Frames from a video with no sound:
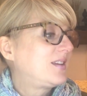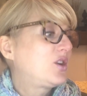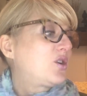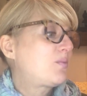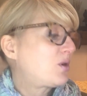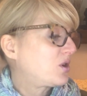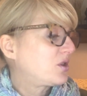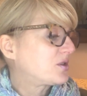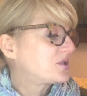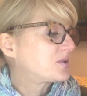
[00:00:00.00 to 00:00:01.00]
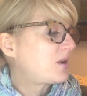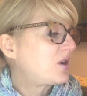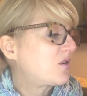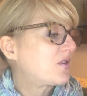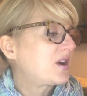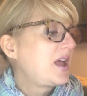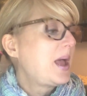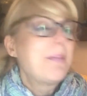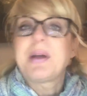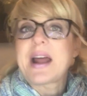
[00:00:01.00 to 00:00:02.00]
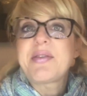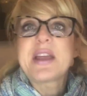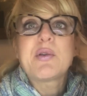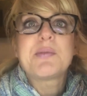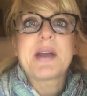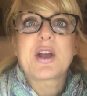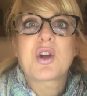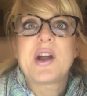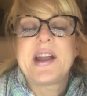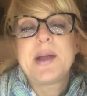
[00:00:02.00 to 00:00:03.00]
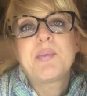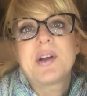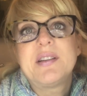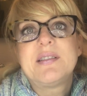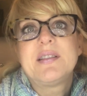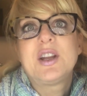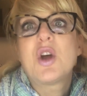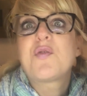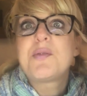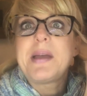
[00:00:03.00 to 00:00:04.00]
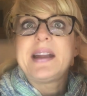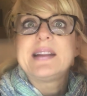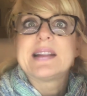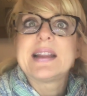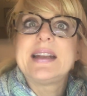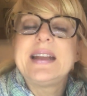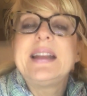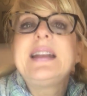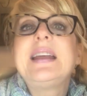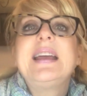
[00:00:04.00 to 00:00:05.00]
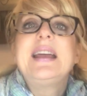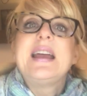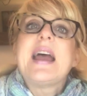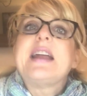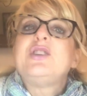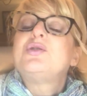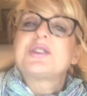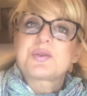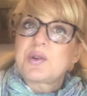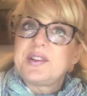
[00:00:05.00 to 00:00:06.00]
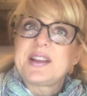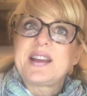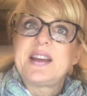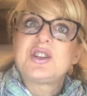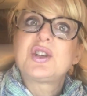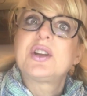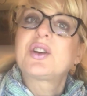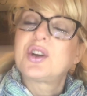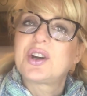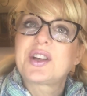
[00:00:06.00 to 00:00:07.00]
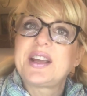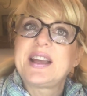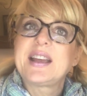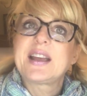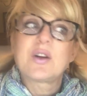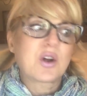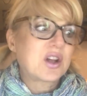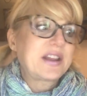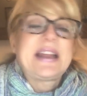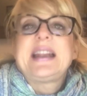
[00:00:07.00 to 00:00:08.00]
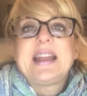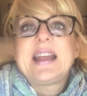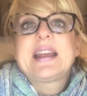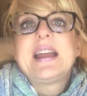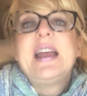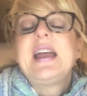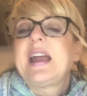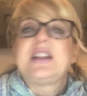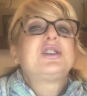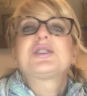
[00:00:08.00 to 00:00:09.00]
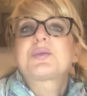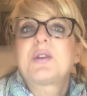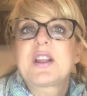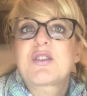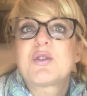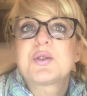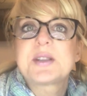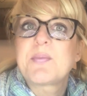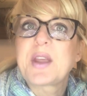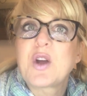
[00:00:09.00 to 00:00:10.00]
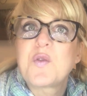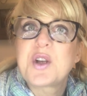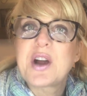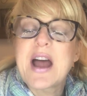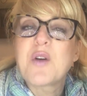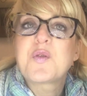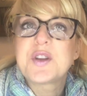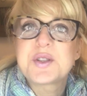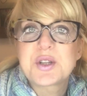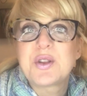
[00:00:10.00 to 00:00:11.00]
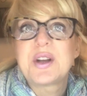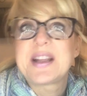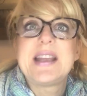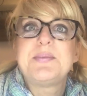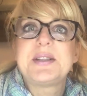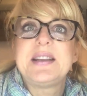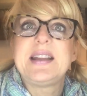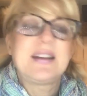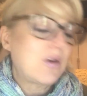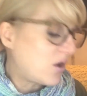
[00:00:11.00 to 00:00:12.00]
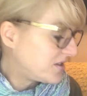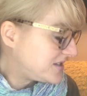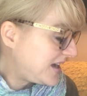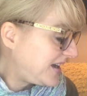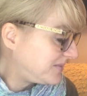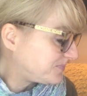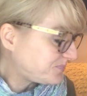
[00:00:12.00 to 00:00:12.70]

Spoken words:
you could put a little sweat over it. But I think it would make a great apron. You know, if you made it in linen and you just were in the kitchen cooking or cleaning and you just want to throw something over your outfit so that it keeps neat all day.